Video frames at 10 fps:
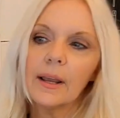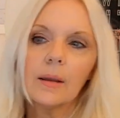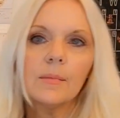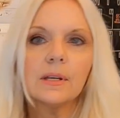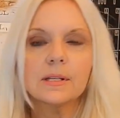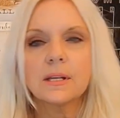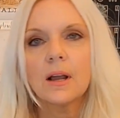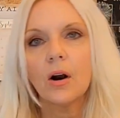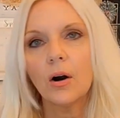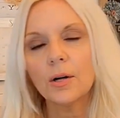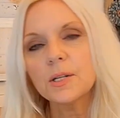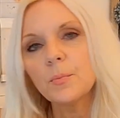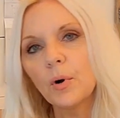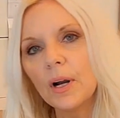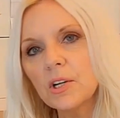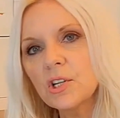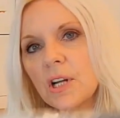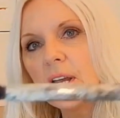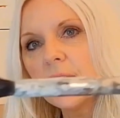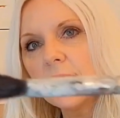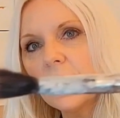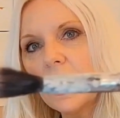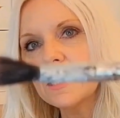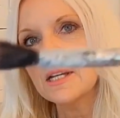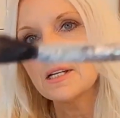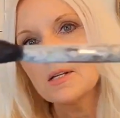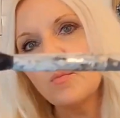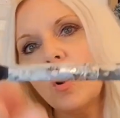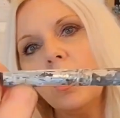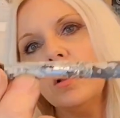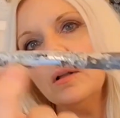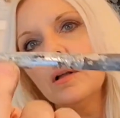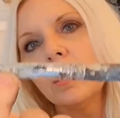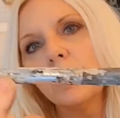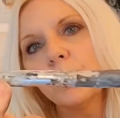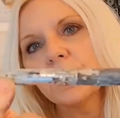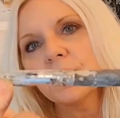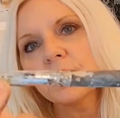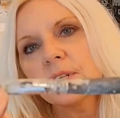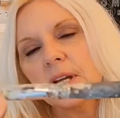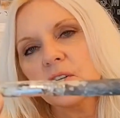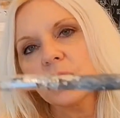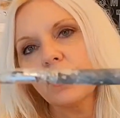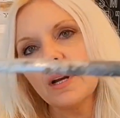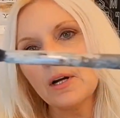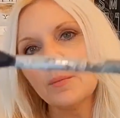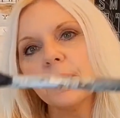Amy's Artist Brush, and it has a small bristle section right here,